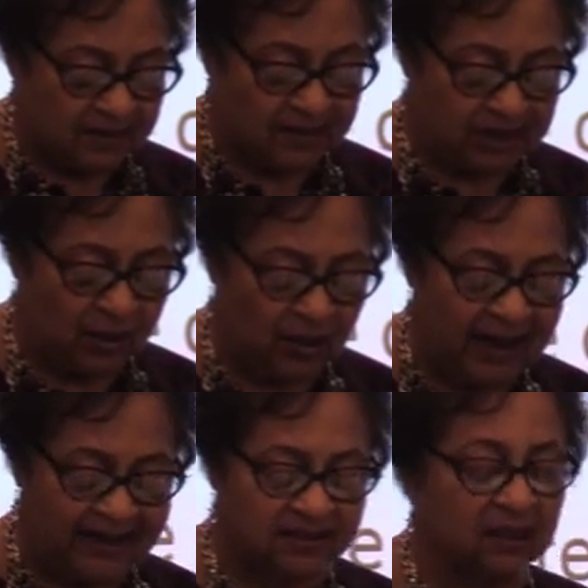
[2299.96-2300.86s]
DeSoto
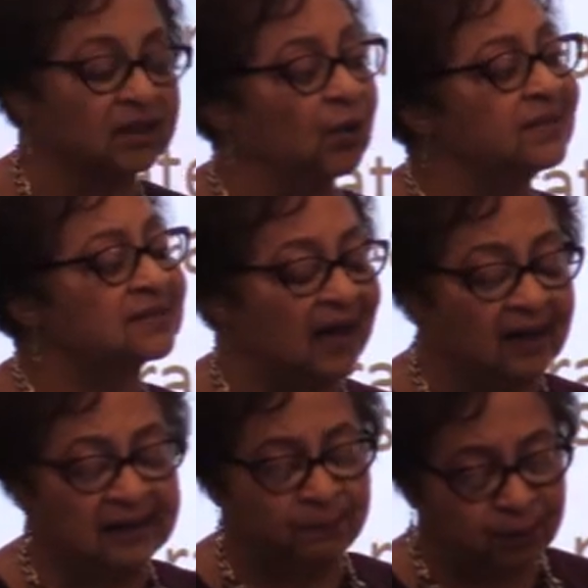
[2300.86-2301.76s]
has the lowest
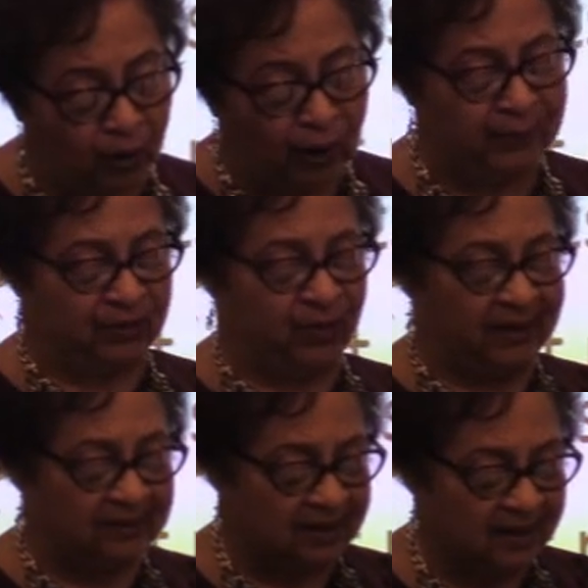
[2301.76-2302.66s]
unemployment
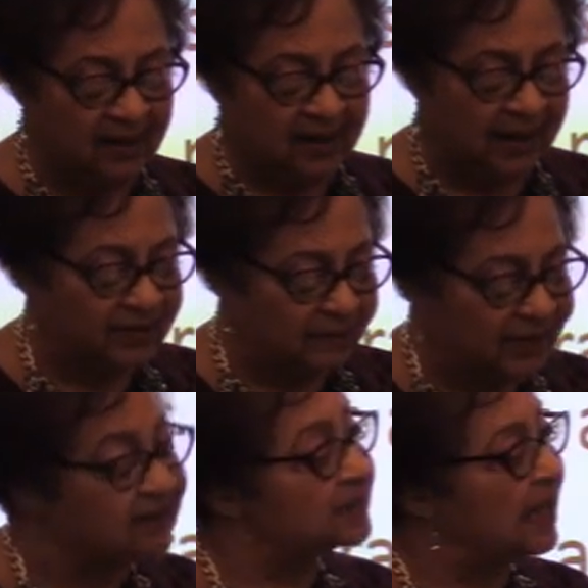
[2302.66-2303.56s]
rate in the
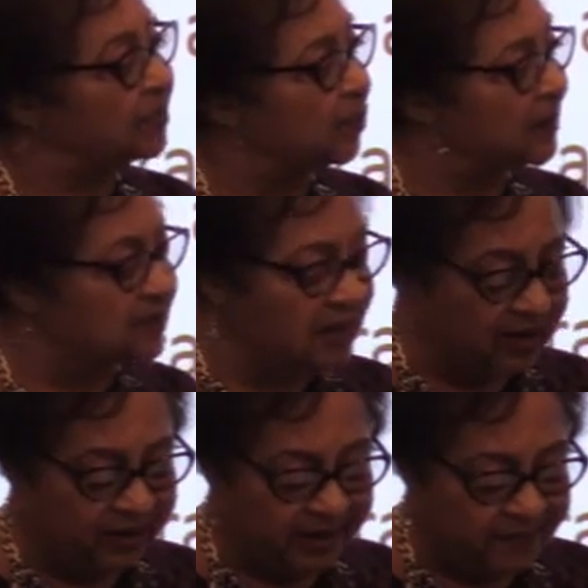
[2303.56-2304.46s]
best Southwest
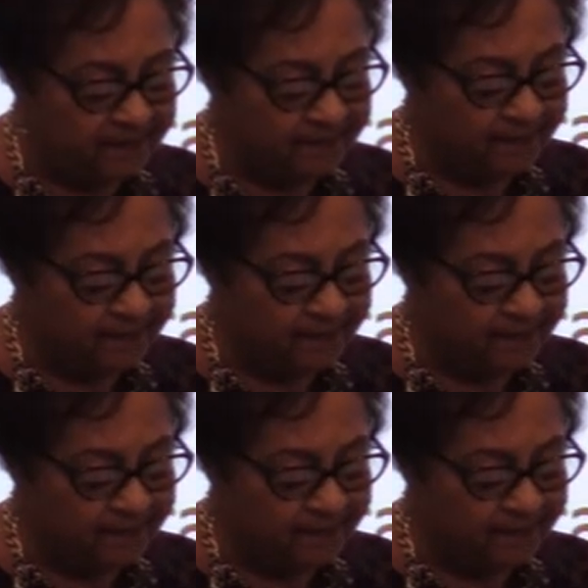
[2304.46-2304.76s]
area.